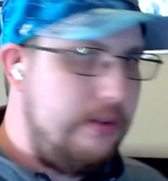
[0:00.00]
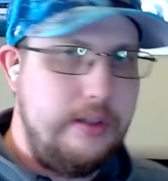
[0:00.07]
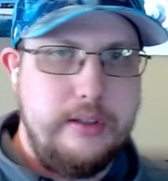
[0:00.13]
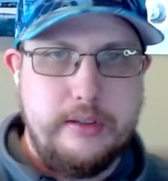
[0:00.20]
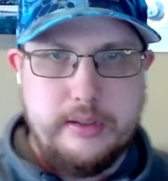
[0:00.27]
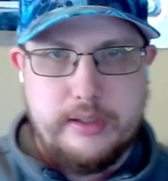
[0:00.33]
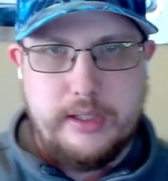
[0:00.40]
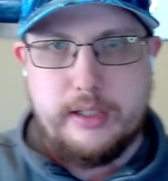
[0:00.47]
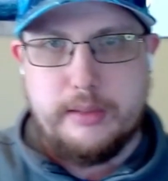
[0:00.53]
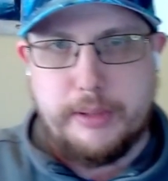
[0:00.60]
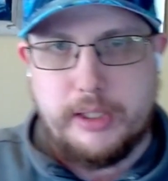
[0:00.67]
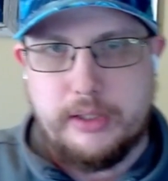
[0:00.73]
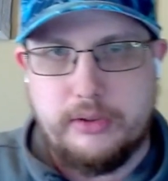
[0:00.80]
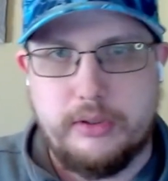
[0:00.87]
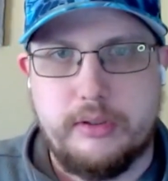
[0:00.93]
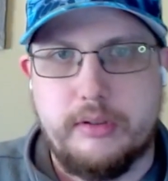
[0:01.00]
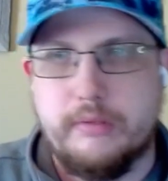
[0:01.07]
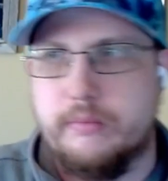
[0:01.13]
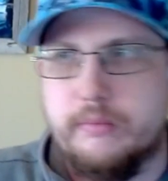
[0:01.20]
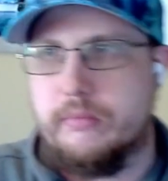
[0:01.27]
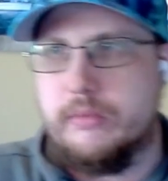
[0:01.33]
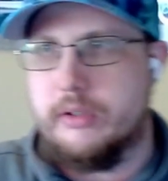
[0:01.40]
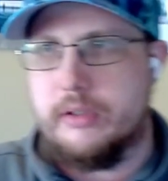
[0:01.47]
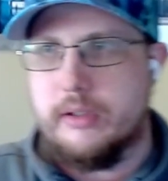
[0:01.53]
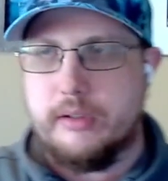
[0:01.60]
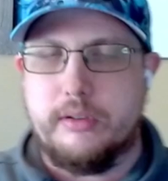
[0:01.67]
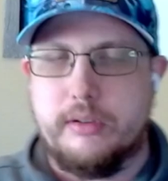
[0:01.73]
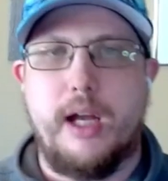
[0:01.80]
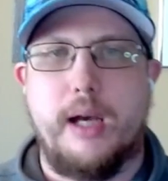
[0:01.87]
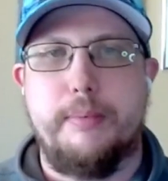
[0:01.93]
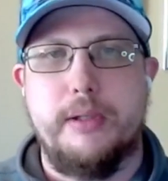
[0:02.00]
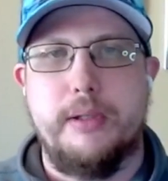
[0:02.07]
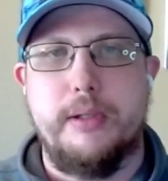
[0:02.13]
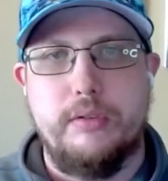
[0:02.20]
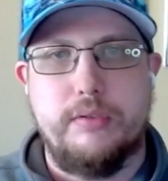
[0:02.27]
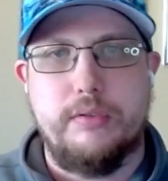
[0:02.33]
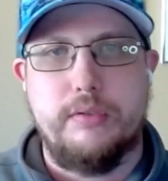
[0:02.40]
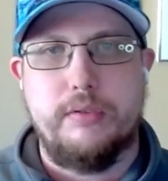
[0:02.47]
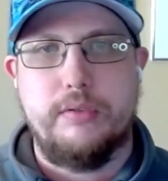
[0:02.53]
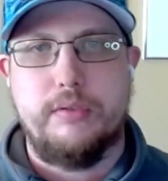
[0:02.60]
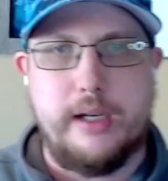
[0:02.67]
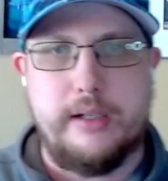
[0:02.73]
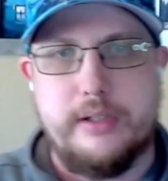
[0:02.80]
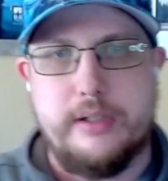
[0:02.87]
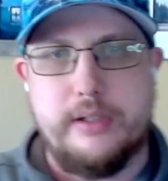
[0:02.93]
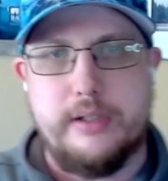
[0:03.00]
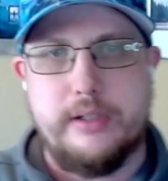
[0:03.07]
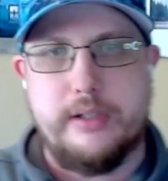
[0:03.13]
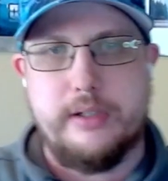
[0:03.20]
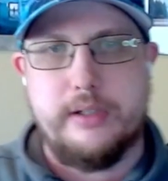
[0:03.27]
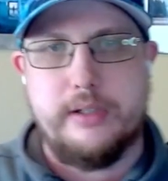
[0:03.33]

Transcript: in the database. There's nothing stopping you from attaching a BI